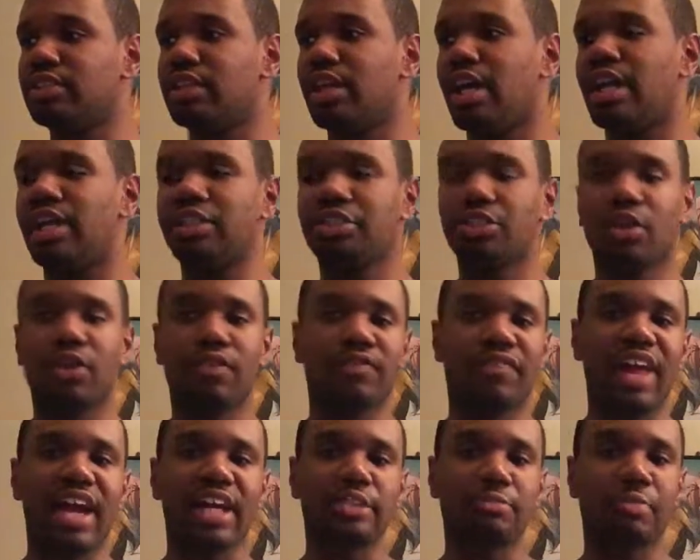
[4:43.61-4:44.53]
And they show a
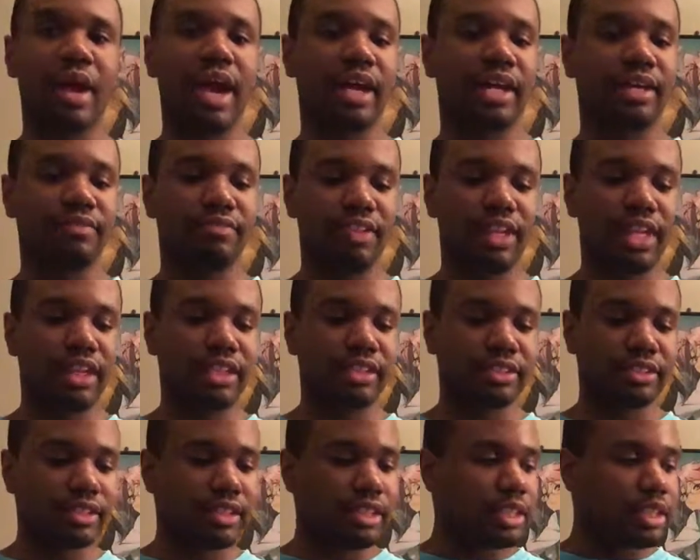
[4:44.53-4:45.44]
flashback of
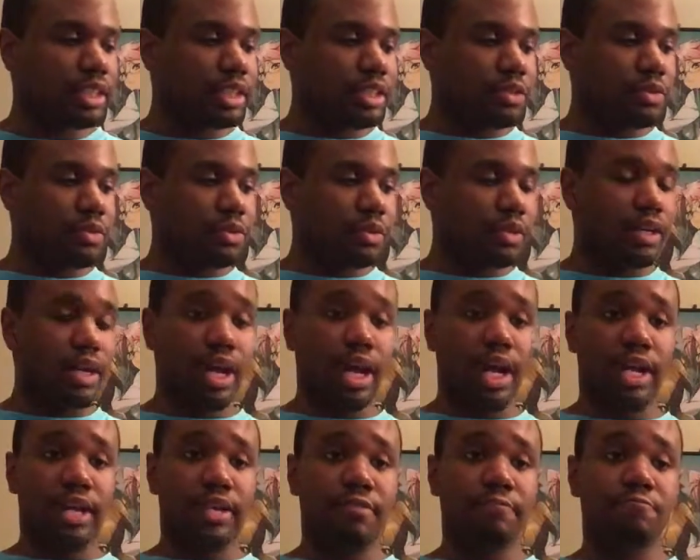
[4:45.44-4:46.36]
Lux,
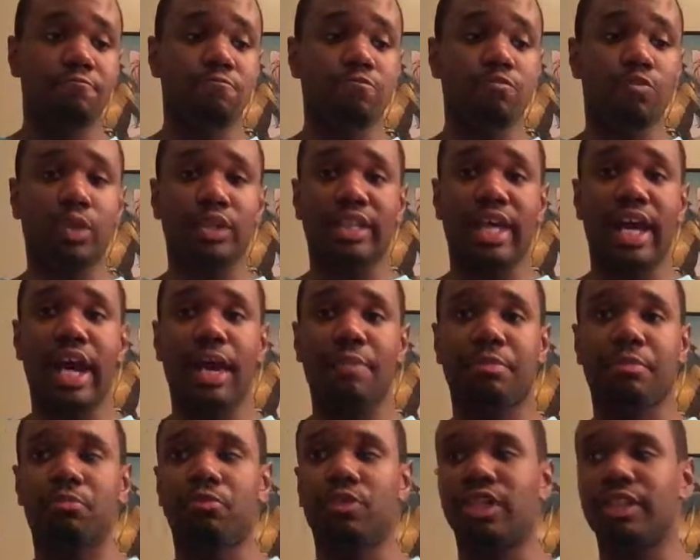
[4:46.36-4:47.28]
and what
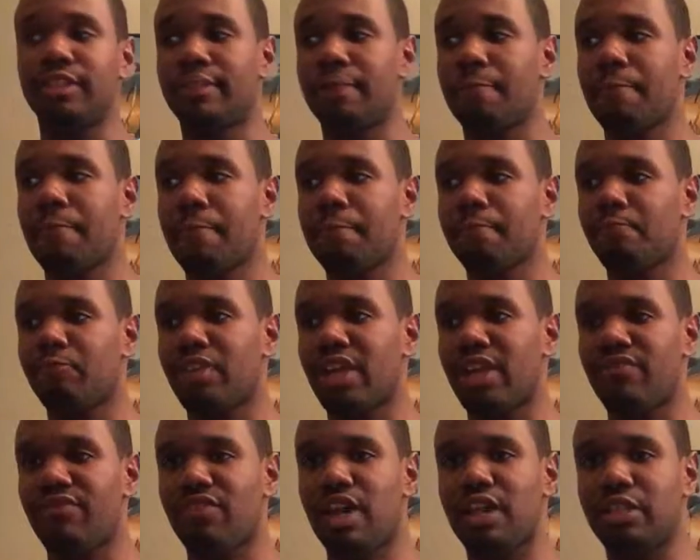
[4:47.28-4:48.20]
happened was
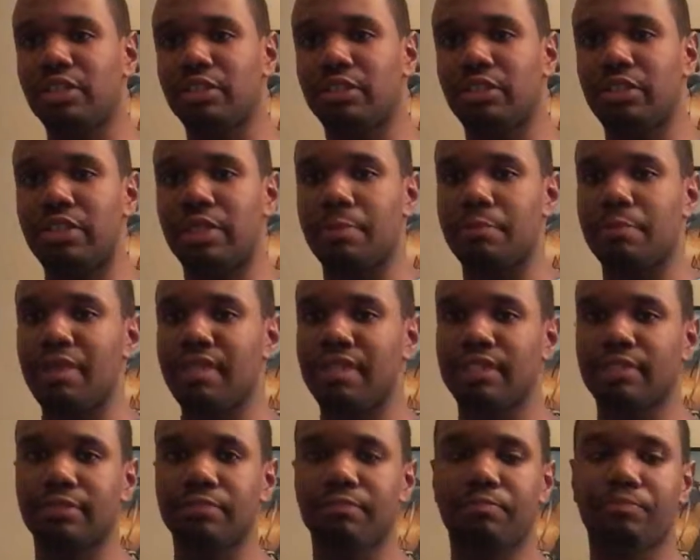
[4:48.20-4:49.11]
they fell into the
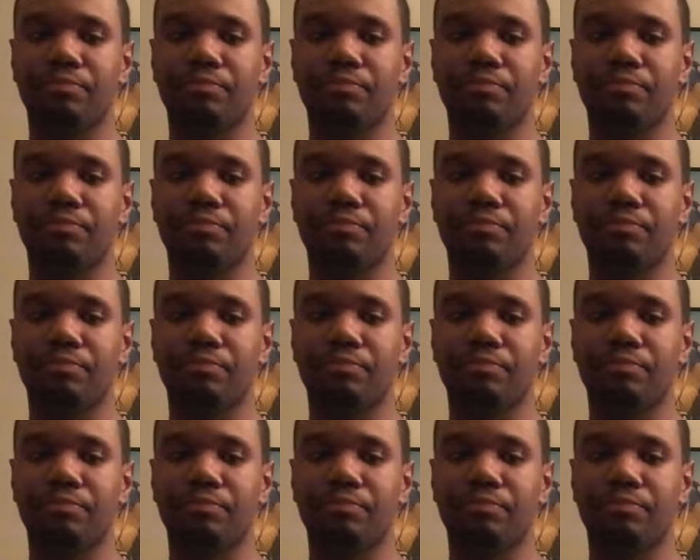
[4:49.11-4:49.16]
abyss.